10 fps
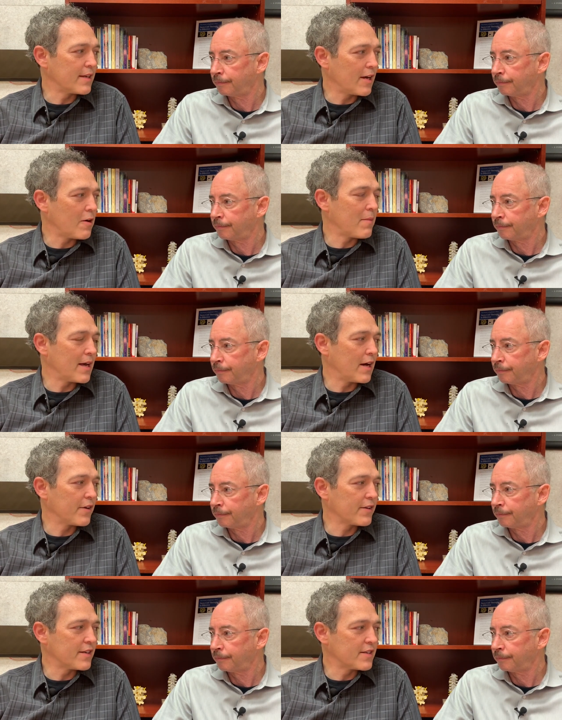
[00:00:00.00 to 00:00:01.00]
Speaker 1: and help my
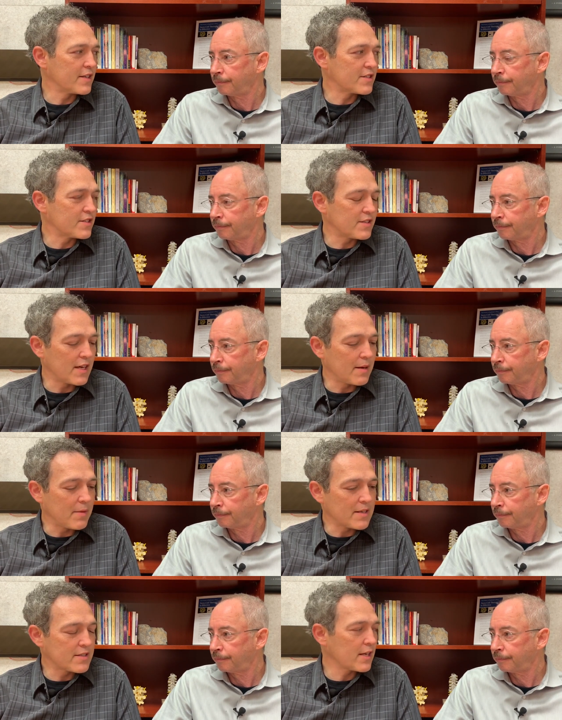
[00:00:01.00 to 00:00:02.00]
health, and and I'm
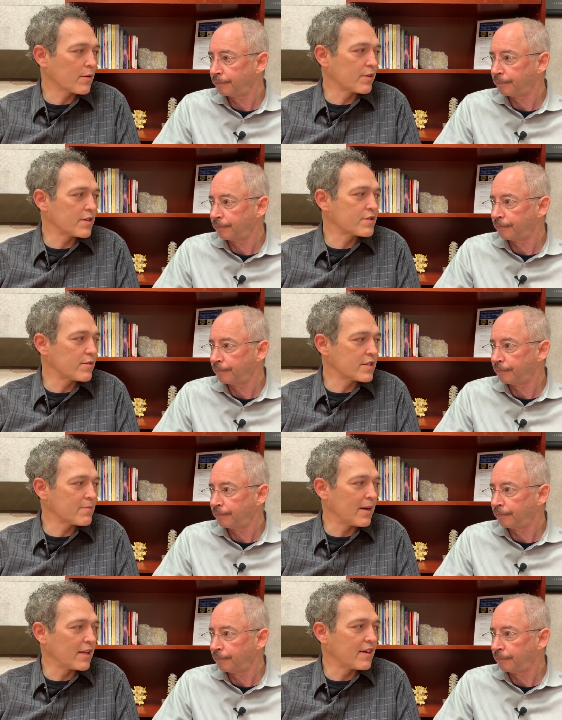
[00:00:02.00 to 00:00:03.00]
not stuck with this the rest of
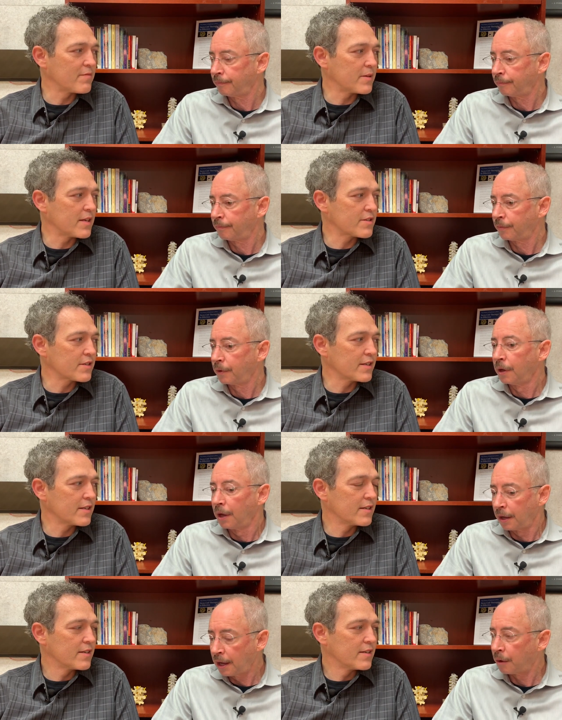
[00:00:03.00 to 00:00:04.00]
my life potentially.
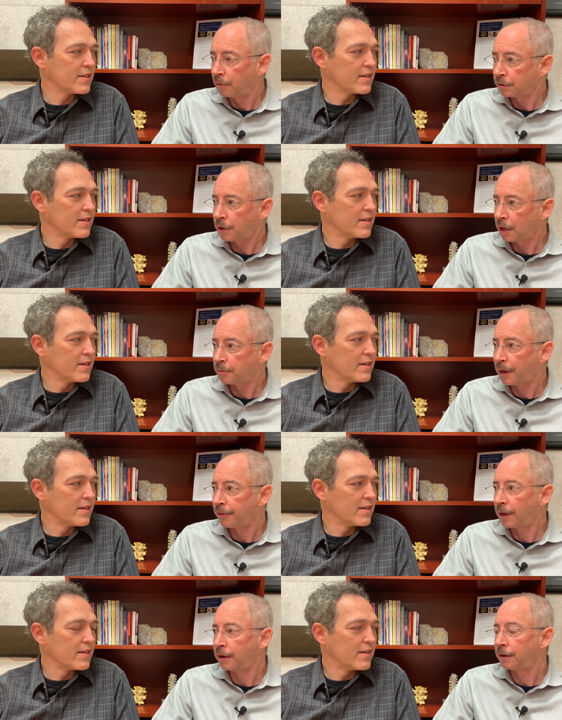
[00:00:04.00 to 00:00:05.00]
Speaker 2: Yeah, we'll talk about
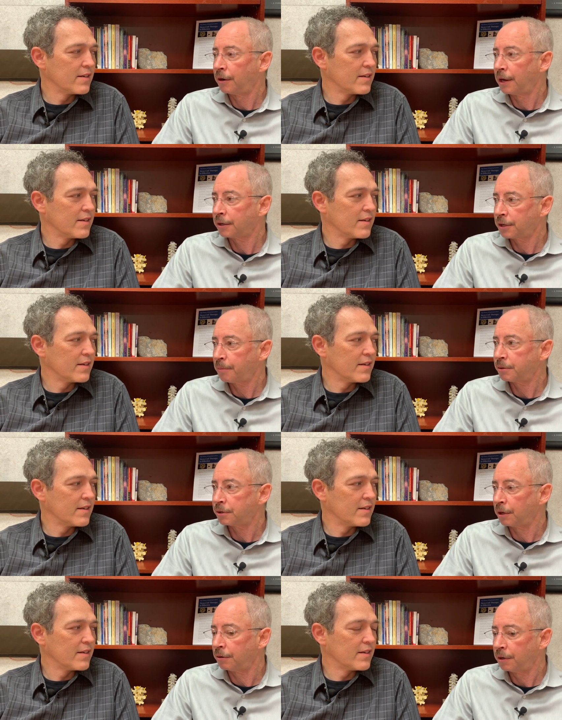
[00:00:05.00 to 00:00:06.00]
that in our next
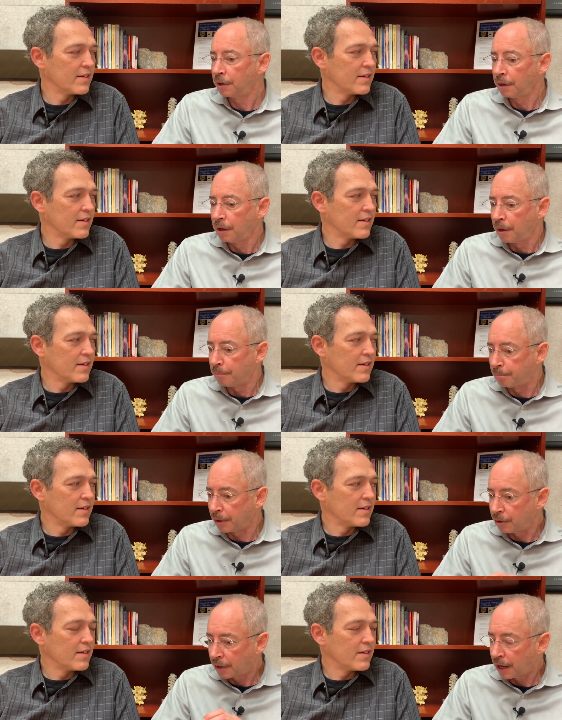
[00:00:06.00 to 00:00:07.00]
episode, but
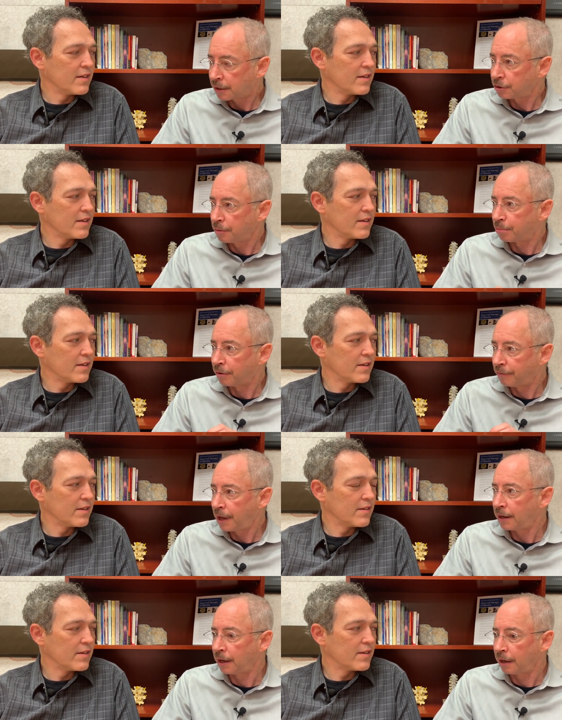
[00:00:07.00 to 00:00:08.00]
you can actually
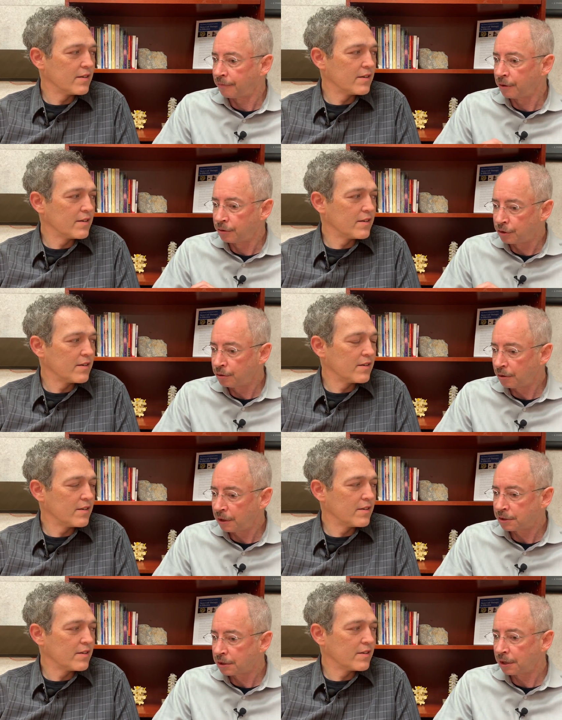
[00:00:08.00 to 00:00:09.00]
prevent it if you do
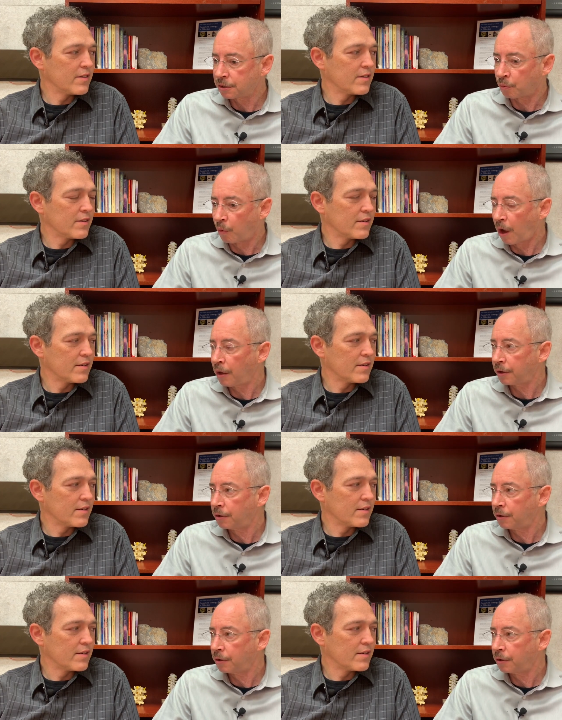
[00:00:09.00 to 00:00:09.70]
these things while